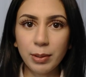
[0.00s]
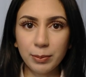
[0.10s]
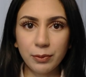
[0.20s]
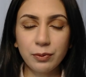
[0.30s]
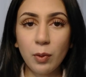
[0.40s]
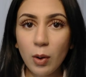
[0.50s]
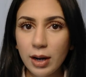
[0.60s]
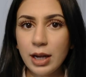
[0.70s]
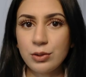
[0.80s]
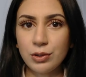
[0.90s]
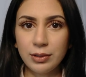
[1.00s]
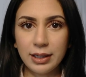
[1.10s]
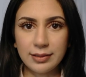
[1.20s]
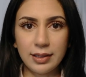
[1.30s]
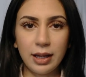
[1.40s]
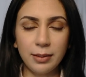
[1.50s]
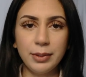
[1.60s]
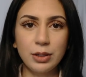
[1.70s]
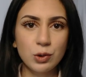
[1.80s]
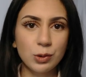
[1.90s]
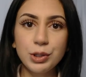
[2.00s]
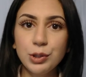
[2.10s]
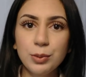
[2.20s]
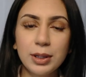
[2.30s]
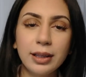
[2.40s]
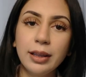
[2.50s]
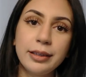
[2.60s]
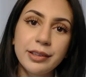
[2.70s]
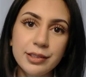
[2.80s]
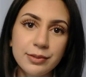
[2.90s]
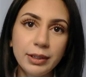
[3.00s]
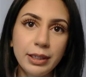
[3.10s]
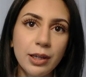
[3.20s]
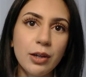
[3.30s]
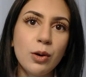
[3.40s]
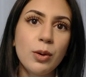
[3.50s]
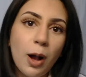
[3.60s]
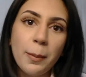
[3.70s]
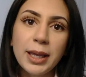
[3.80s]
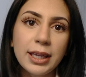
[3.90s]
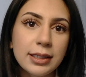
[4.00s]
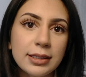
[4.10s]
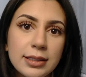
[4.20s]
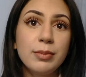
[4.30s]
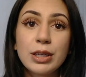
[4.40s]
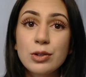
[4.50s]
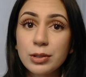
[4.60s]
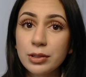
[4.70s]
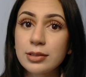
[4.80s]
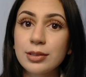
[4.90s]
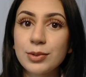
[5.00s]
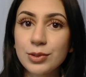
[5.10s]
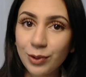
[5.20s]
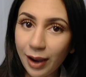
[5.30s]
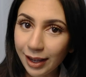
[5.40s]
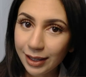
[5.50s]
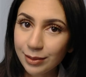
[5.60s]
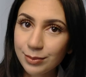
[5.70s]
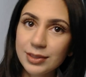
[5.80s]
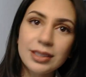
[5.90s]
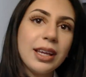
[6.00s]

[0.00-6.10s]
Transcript: But before I show you guys that, make sure you like this video, comment, make sure you're subscribed,